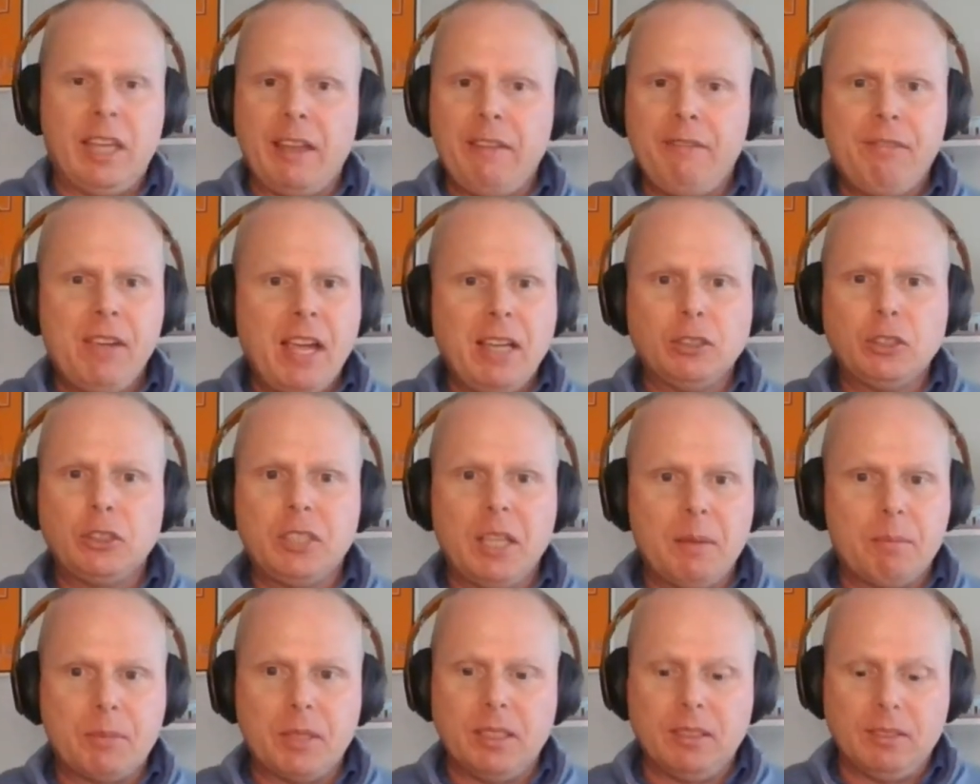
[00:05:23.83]
They found
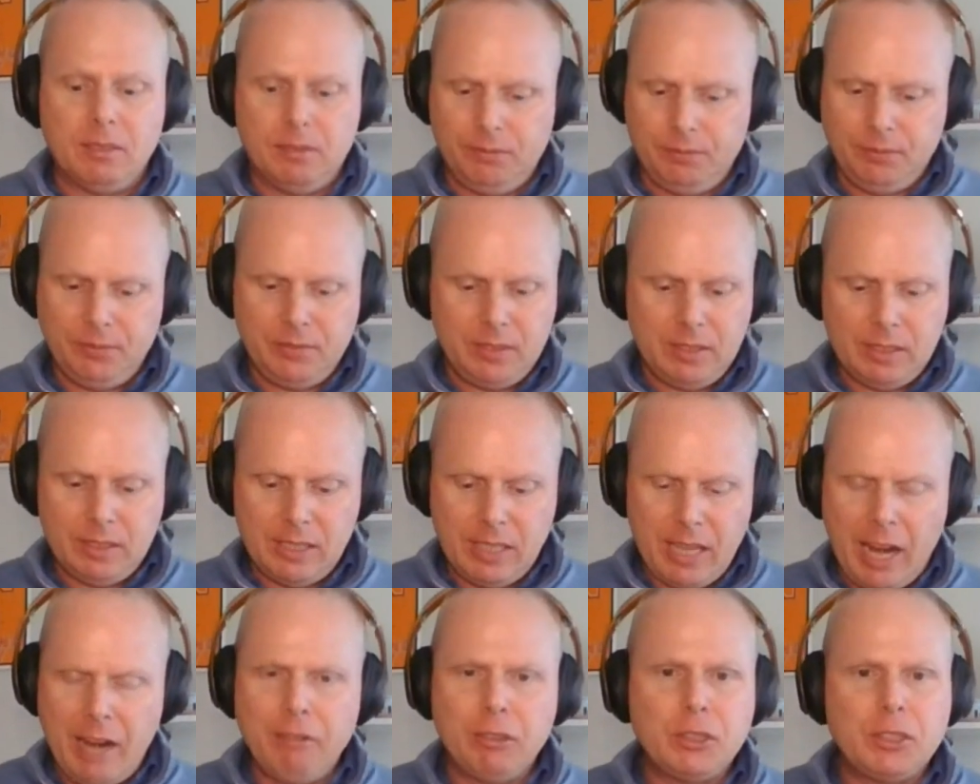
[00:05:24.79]
something.
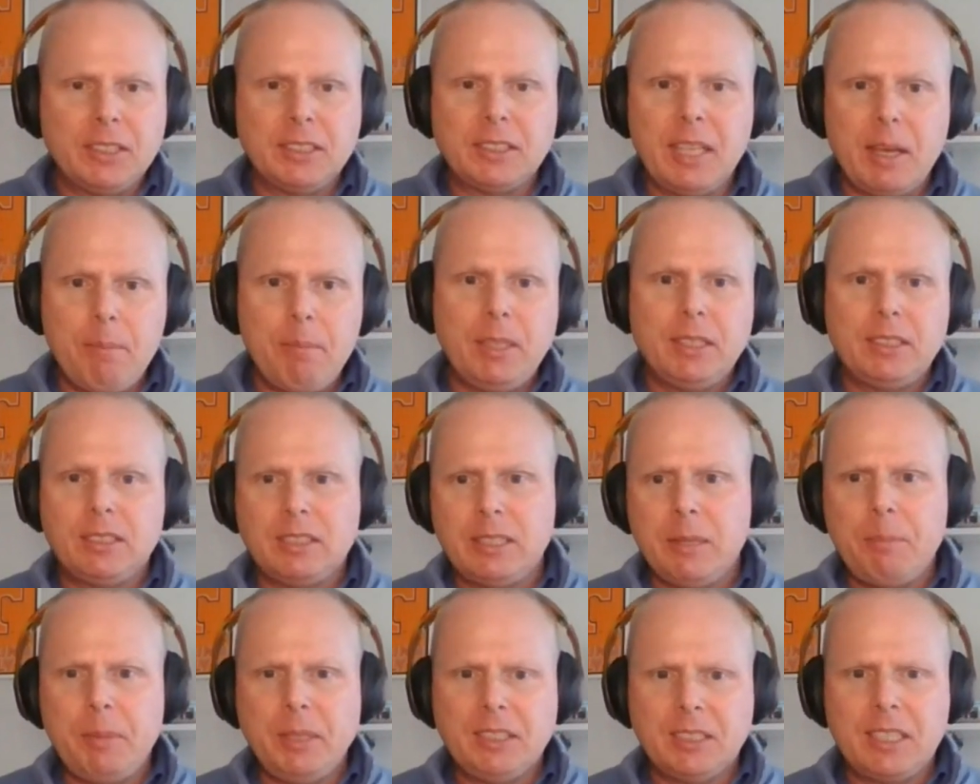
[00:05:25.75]
Ever since that
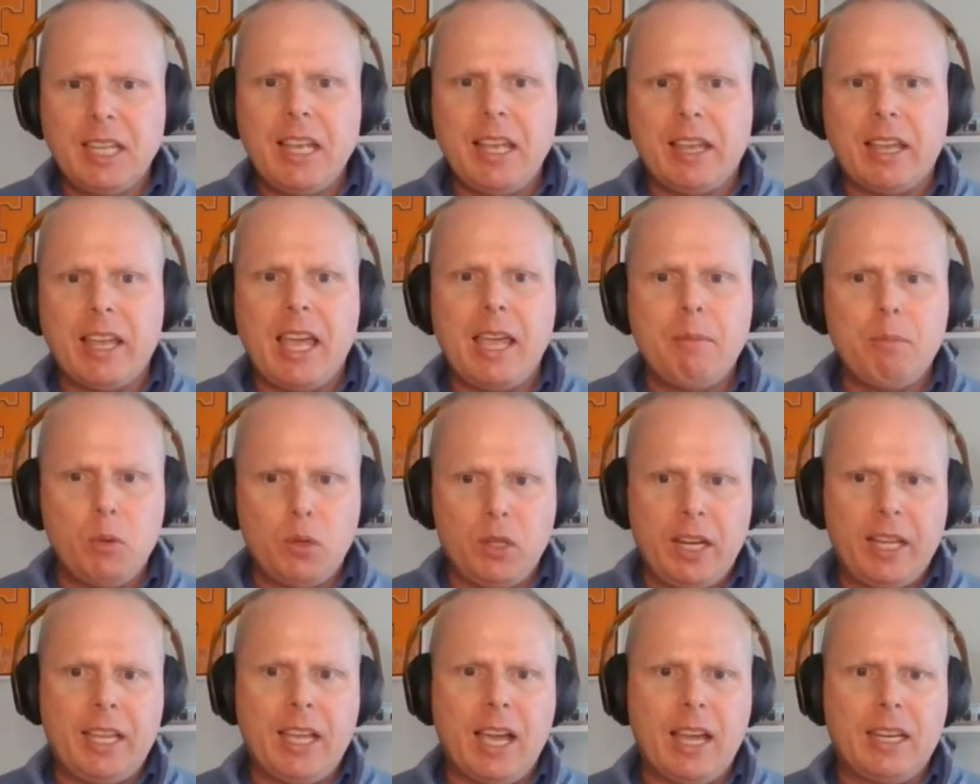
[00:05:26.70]
Mississippi State game
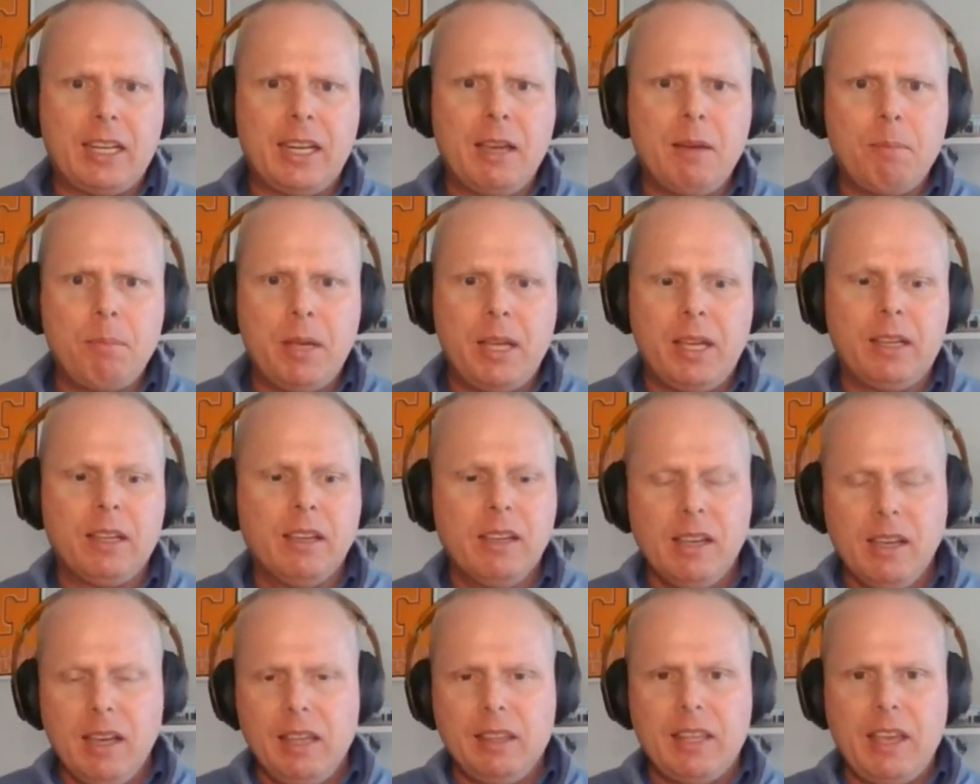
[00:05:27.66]
when they got down big,
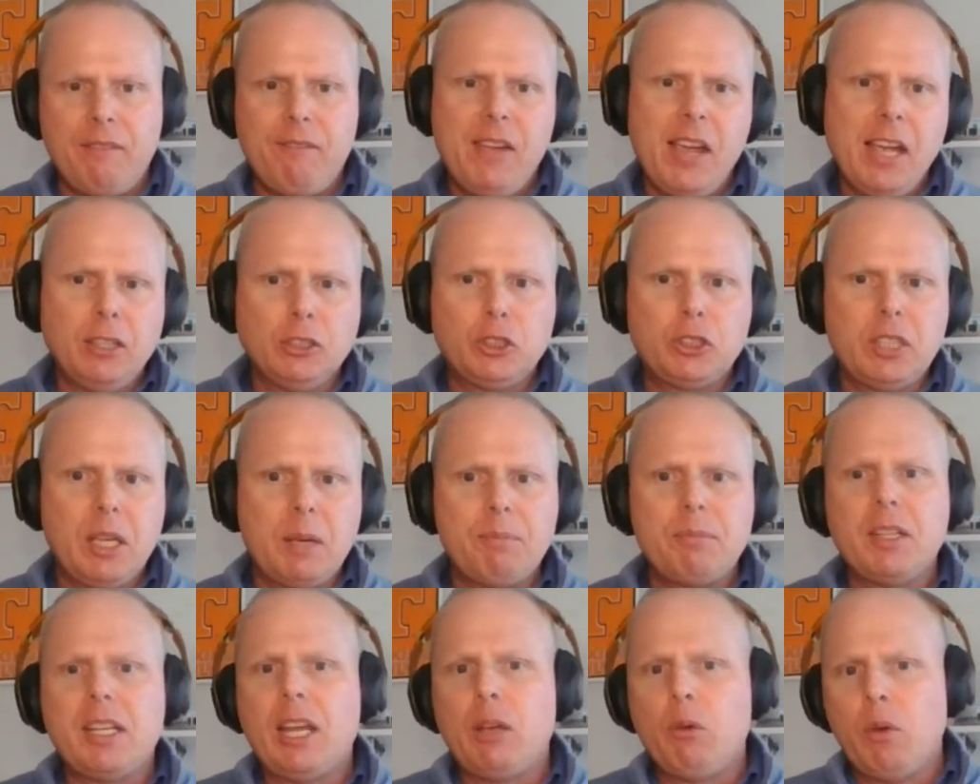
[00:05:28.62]
they found
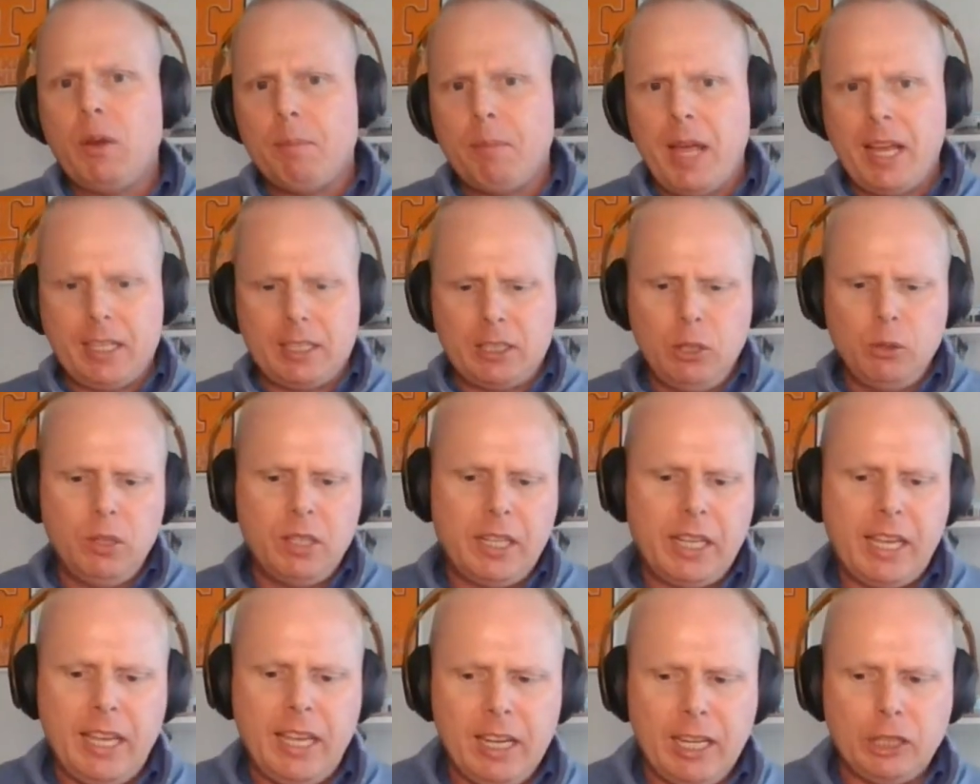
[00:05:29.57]
something. They went back to
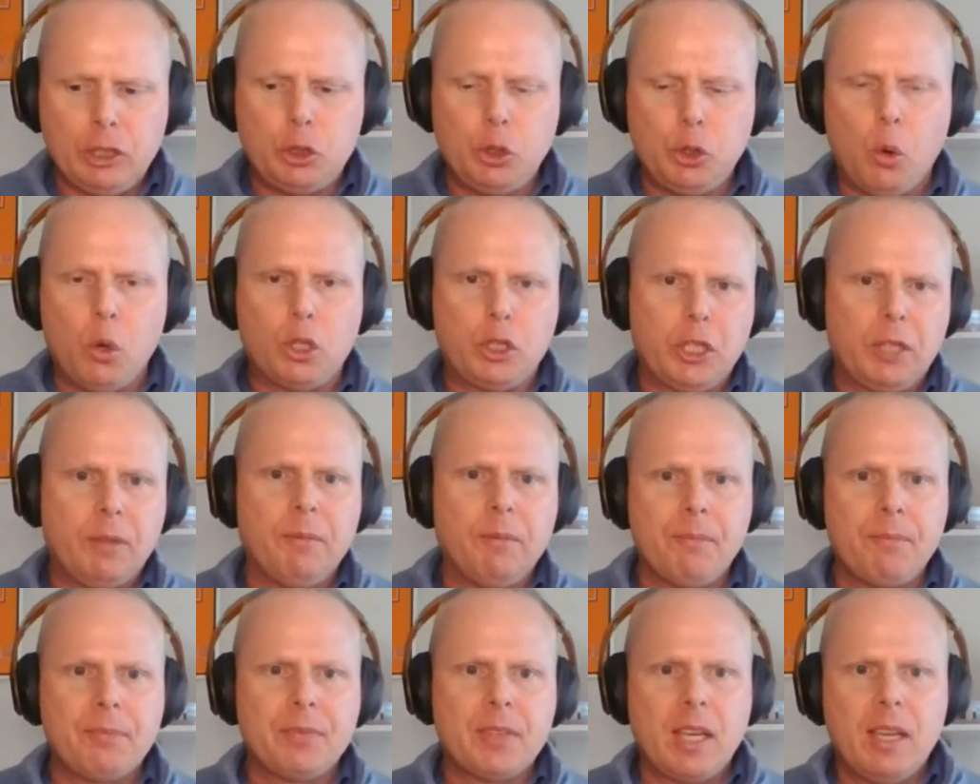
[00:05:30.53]
it again at Georgia.
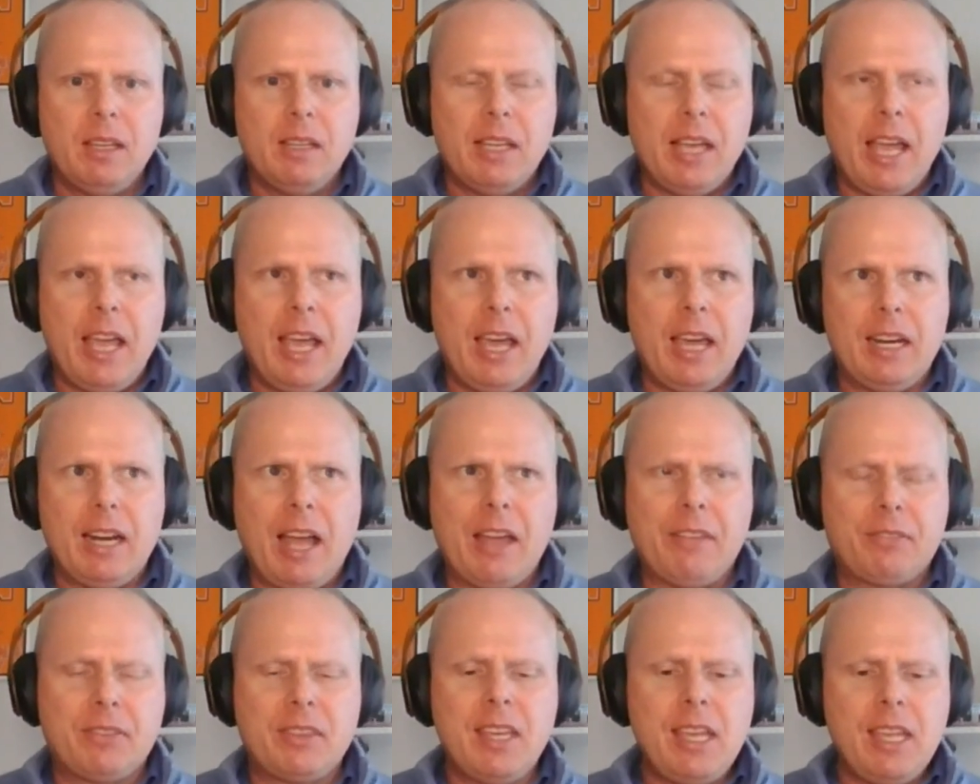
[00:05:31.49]
And
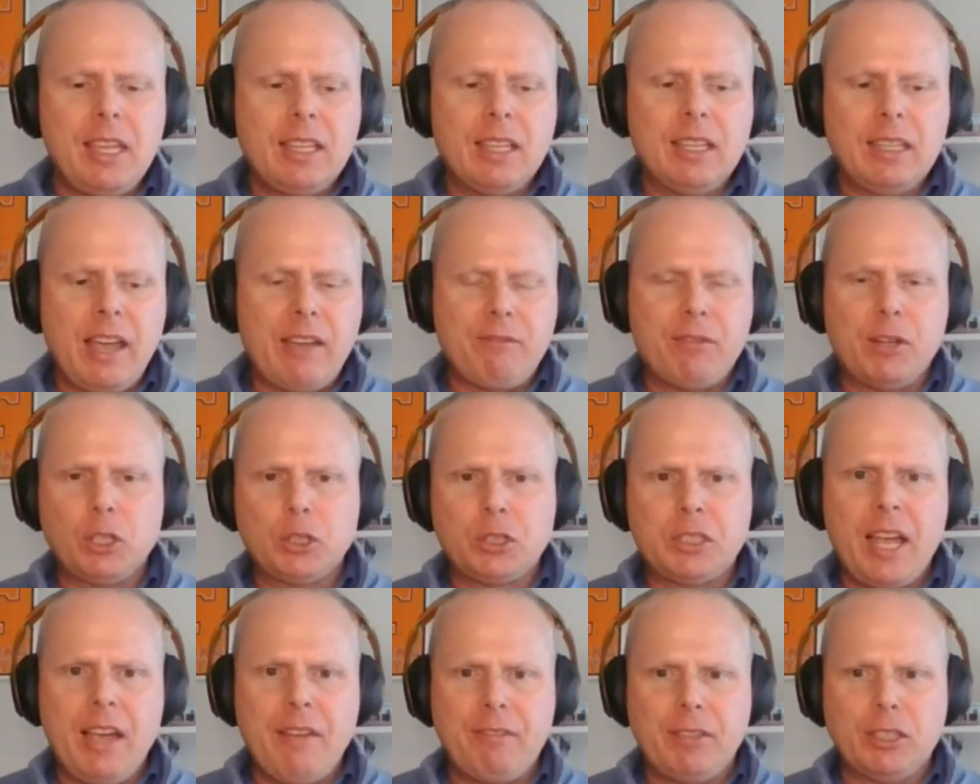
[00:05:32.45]
I think in that
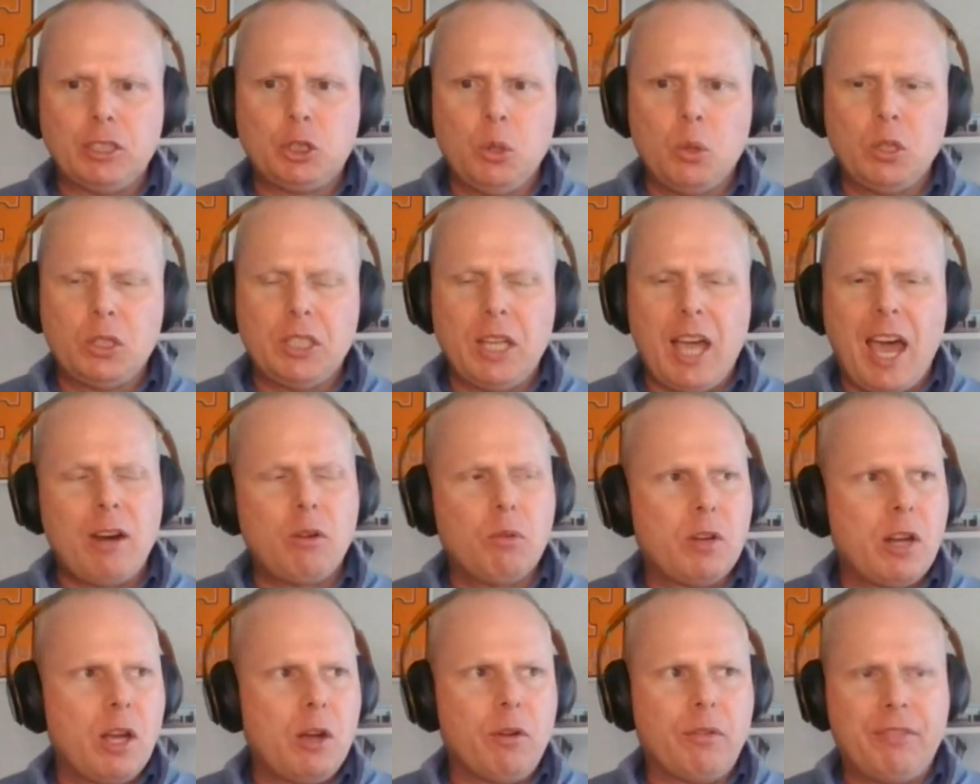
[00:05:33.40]
first half at Georgia, I
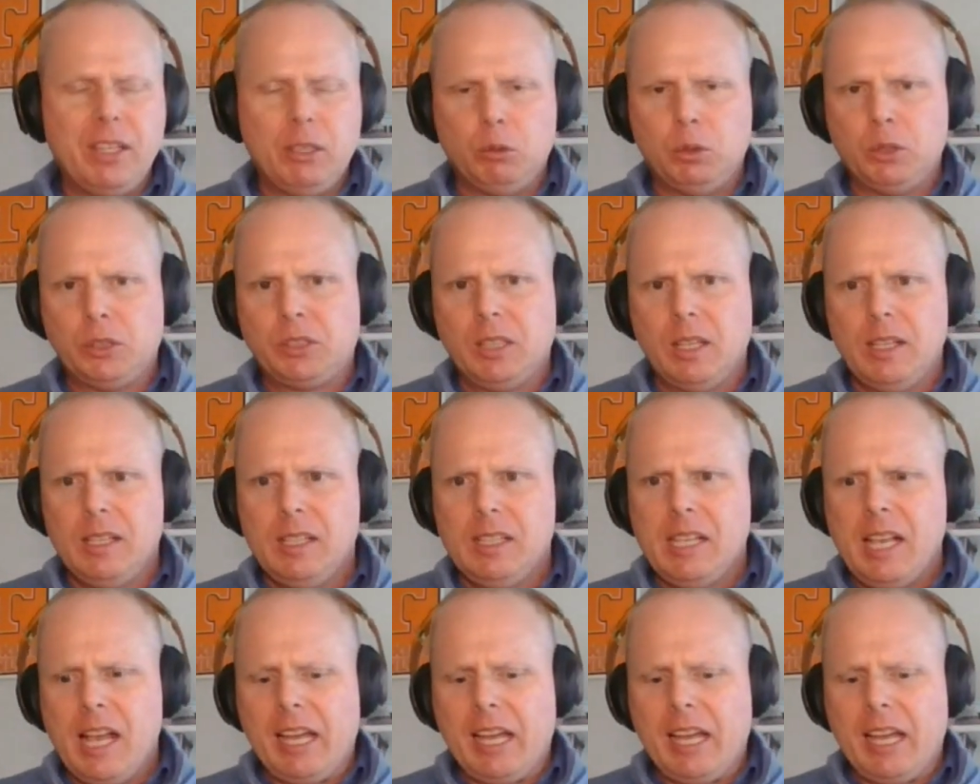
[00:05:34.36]
don't know if it was